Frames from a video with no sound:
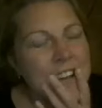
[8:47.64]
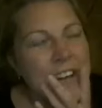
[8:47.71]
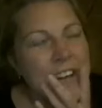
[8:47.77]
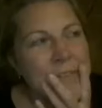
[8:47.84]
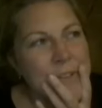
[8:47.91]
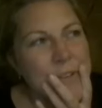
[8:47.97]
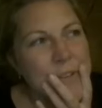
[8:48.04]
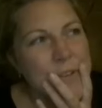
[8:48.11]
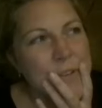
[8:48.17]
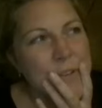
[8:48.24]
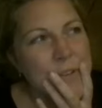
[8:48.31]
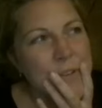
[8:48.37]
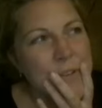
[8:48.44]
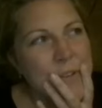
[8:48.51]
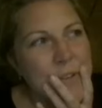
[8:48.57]
Have
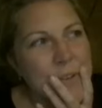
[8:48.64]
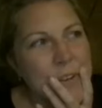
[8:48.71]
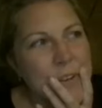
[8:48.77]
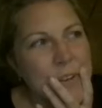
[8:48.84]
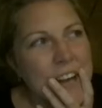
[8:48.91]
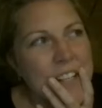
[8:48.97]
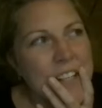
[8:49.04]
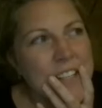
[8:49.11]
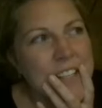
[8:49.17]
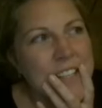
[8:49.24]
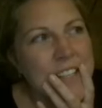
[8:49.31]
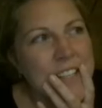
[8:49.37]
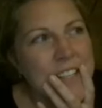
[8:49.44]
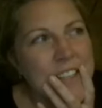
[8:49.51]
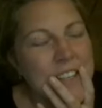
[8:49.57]
you
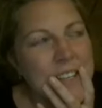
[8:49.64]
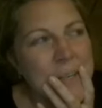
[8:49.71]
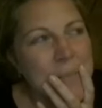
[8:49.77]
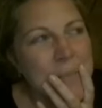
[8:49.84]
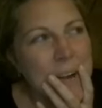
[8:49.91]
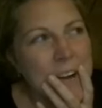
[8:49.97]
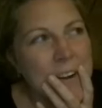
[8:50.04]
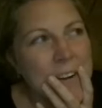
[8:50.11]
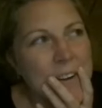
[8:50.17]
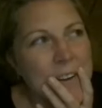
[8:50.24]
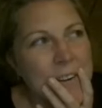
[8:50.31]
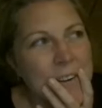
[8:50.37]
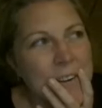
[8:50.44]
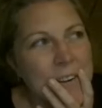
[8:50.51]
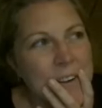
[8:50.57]
had to think
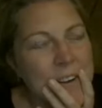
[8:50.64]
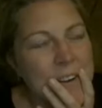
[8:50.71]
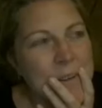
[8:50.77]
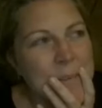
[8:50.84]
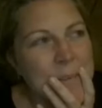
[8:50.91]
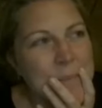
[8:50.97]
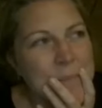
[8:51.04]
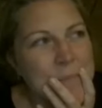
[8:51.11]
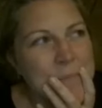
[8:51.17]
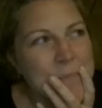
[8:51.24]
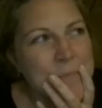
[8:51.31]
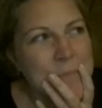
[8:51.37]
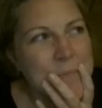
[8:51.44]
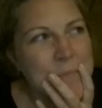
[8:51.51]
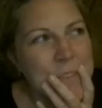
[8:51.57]
about,
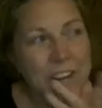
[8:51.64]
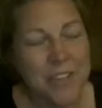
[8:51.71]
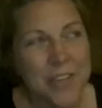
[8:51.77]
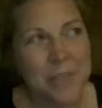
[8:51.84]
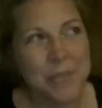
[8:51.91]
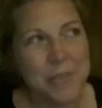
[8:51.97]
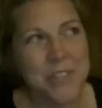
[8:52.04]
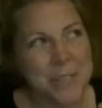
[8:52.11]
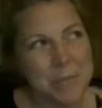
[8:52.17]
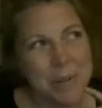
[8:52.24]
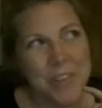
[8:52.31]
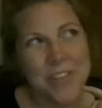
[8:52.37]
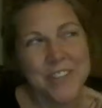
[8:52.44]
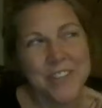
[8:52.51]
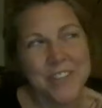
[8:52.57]
and I don't think we
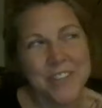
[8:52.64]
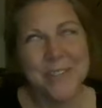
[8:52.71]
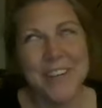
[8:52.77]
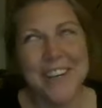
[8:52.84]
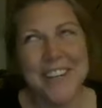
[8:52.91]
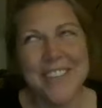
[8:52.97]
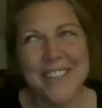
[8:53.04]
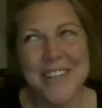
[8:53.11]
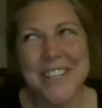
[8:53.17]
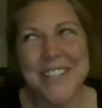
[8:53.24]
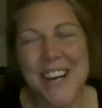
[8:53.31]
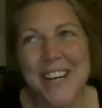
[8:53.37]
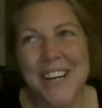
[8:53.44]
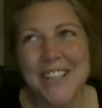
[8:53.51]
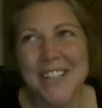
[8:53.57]
talked about this when
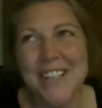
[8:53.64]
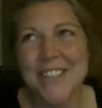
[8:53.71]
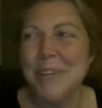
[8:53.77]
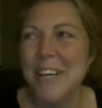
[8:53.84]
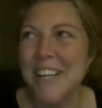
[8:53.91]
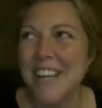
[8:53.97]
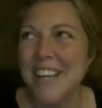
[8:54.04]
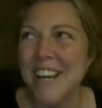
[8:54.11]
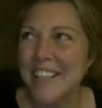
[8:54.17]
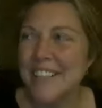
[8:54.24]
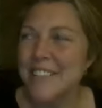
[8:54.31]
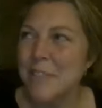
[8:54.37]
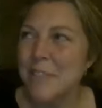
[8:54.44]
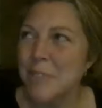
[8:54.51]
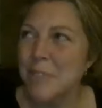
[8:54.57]
we talked, but
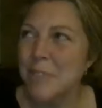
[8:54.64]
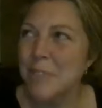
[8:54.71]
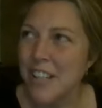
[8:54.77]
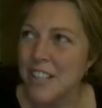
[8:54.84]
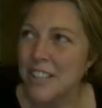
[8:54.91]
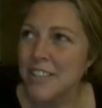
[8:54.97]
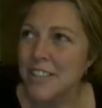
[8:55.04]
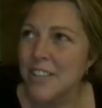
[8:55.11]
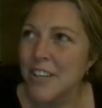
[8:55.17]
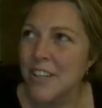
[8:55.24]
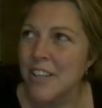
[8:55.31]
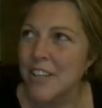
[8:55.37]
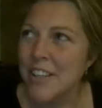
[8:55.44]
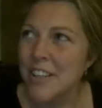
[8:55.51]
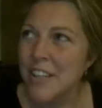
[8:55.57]
it's something I just
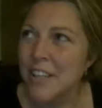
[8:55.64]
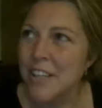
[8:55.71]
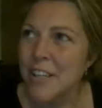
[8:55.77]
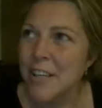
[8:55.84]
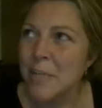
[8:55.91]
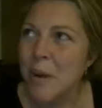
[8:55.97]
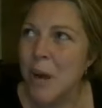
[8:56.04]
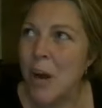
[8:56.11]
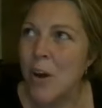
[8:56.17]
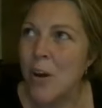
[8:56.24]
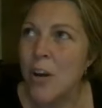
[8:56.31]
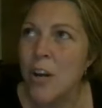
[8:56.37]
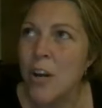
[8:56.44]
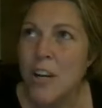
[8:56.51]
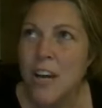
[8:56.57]
started thinking
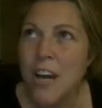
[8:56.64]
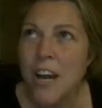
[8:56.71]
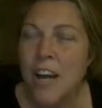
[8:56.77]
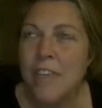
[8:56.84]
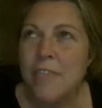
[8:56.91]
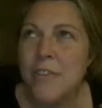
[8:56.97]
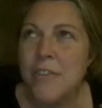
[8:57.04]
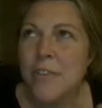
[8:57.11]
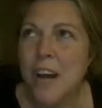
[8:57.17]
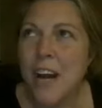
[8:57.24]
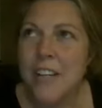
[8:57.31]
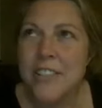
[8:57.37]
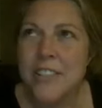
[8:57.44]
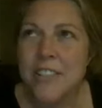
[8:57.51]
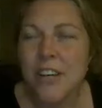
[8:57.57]
about. Have
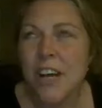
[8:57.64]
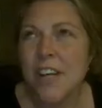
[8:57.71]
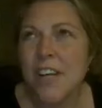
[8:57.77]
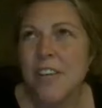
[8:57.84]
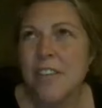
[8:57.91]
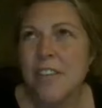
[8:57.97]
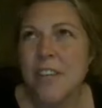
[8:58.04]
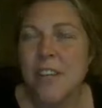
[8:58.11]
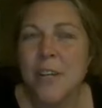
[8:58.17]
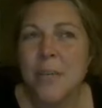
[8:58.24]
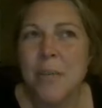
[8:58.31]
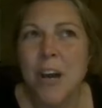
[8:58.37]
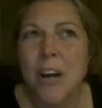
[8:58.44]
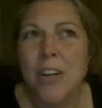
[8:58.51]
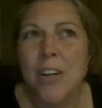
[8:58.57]
you had to kind of
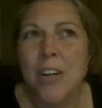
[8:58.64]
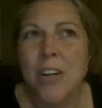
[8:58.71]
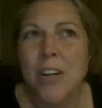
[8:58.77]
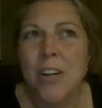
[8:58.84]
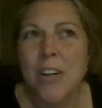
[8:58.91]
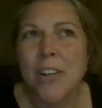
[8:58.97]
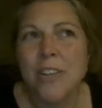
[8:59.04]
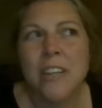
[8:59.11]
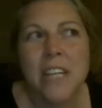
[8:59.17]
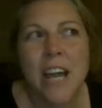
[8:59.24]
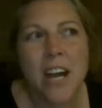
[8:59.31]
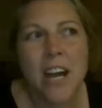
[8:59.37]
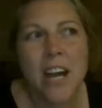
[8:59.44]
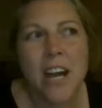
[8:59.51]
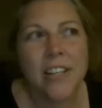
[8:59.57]
think about
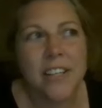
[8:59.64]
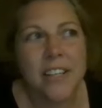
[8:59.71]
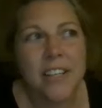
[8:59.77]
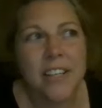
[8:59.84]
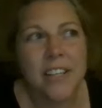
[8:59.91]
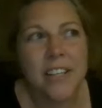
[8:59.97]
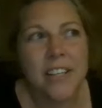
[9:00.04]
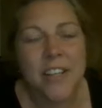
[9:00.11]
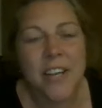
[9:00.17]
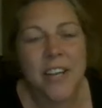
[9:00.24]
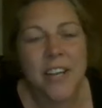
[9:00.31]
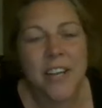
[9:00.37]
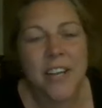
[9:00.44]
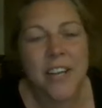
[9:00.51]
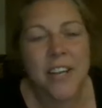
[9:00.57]
legality,
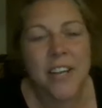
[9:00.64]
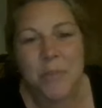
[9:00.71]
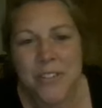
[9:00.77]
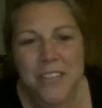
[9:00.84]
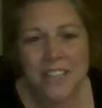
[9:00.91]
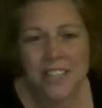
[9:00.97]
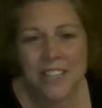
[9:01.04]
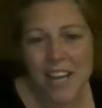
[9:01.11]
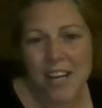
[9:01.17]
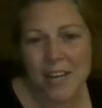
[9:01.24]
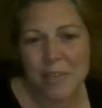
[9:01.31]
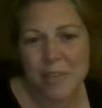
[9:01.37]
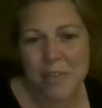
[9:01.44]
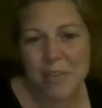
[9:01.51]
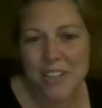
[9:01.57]
like what you
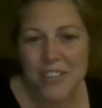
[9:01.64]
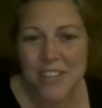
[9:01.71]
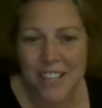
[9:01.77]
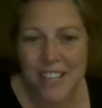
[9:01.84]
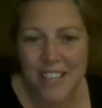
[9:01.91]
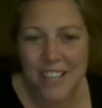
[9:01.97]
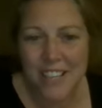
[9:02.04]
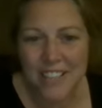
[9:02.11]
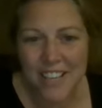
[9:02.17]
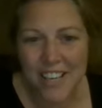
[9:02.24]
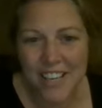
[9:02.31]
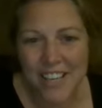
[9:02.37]
can say, what you